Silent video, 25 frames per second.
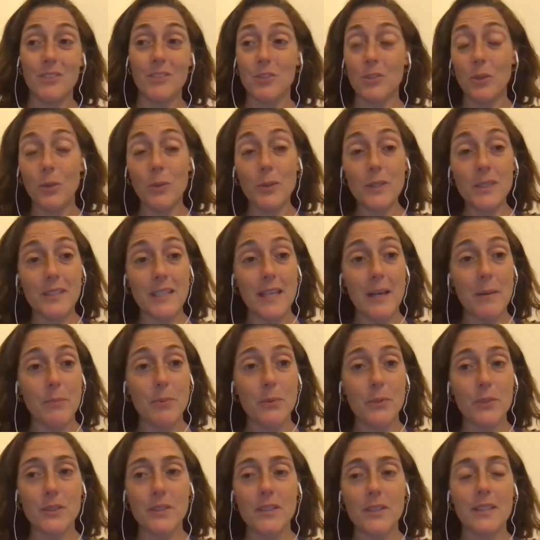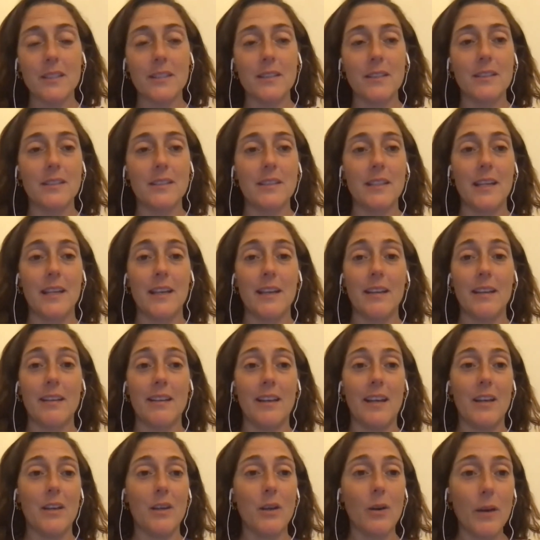so is that person's, and
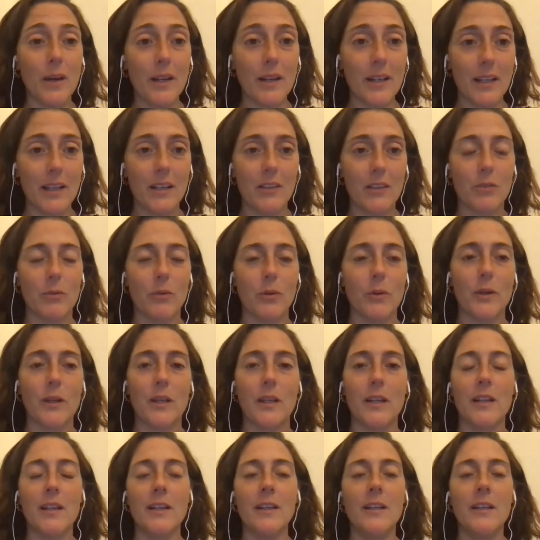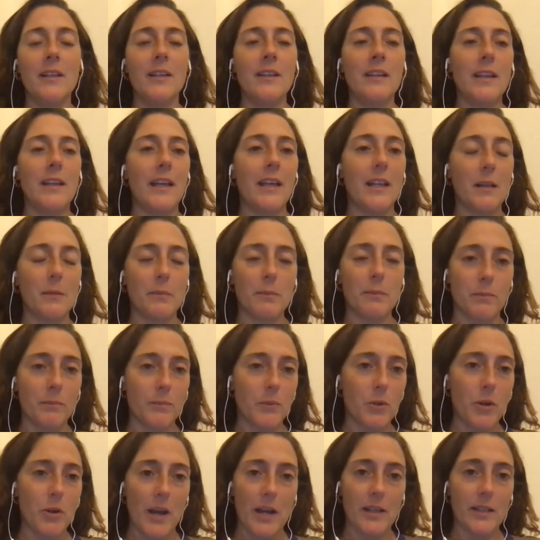I know how to get through it. And I'm
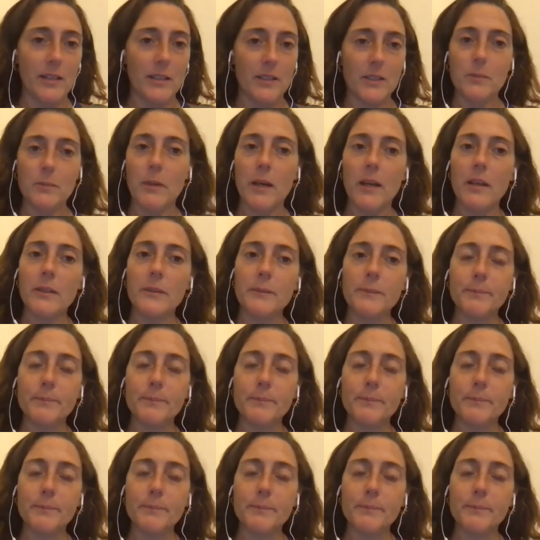cracking a smile.